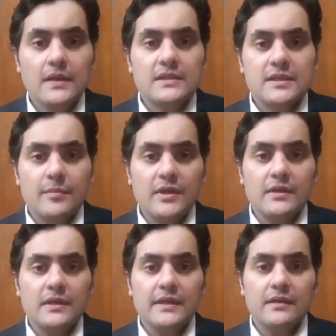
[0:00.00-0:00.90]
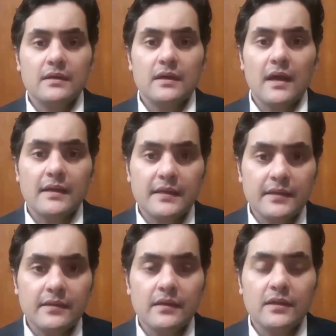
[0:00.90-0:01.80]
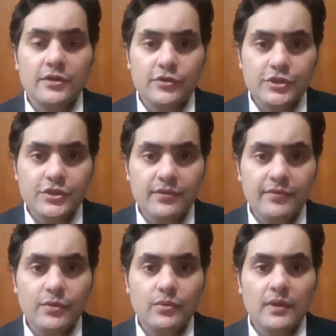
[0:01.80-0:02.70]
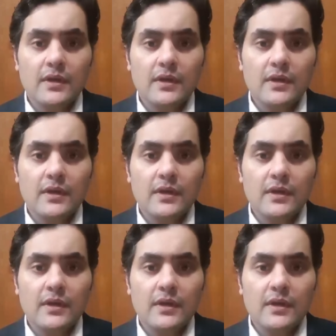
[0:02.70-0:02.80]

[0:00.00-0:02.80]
Similarly, I did a literature review.